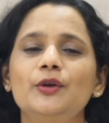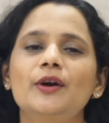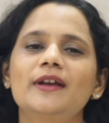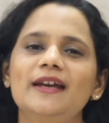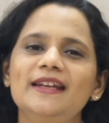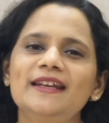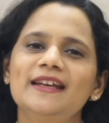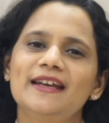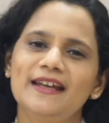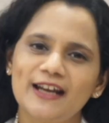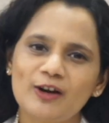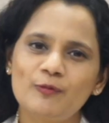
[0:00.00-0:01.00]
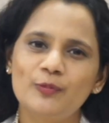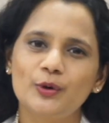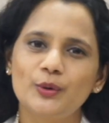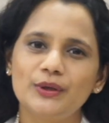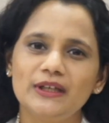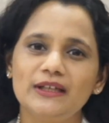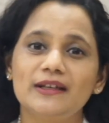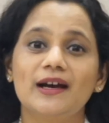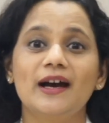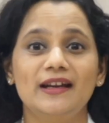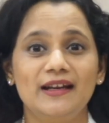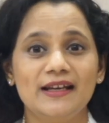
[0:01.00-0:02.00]
you are getting enough protein.
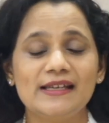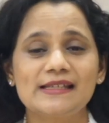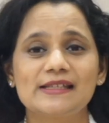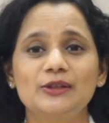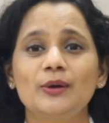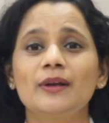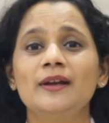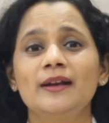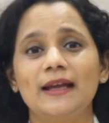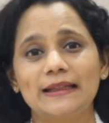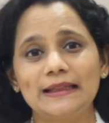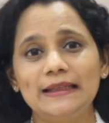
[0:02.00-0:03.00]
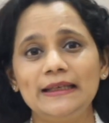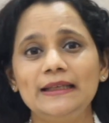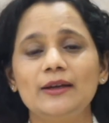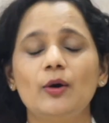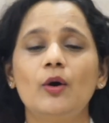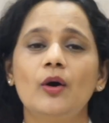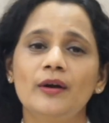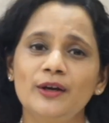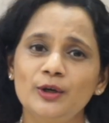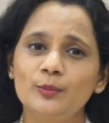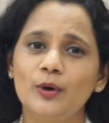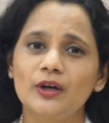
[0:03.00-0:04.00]
Unless you are an athlete or
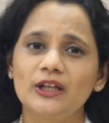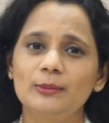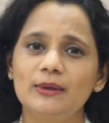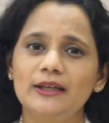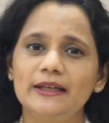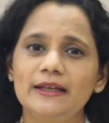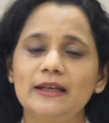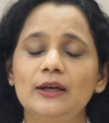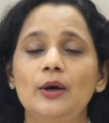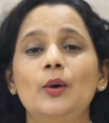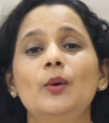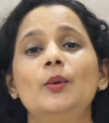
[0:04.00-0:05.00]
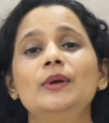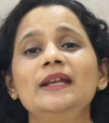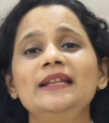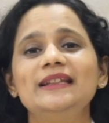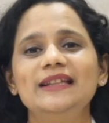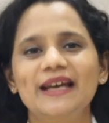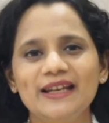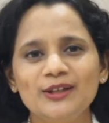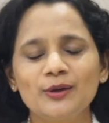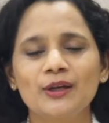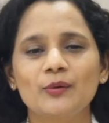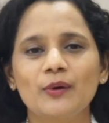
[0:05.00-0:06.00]
into bodybuilding, only then
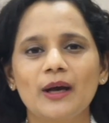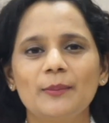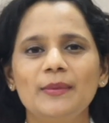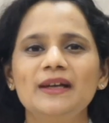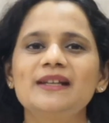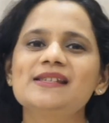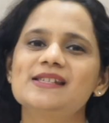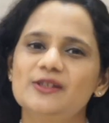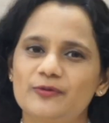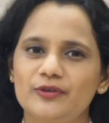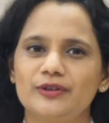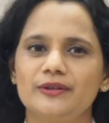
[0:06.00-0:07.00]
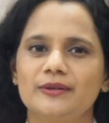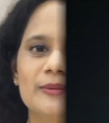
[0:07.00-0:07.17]
your requirement is different.